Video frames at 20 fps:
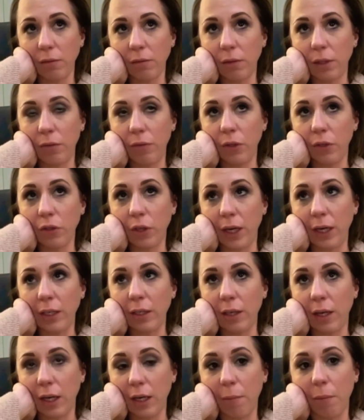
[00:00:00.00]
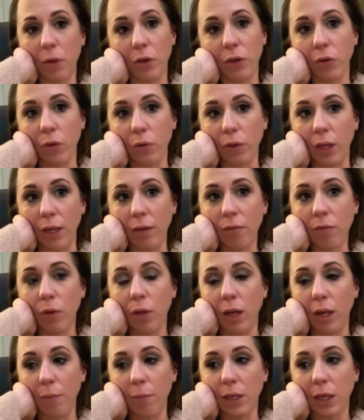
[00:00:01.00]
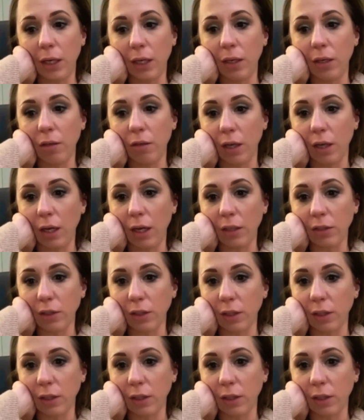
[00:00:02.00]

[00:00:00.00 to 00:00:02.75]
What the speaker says: If you're trying to talk about your own life while I'm talking, you're not actually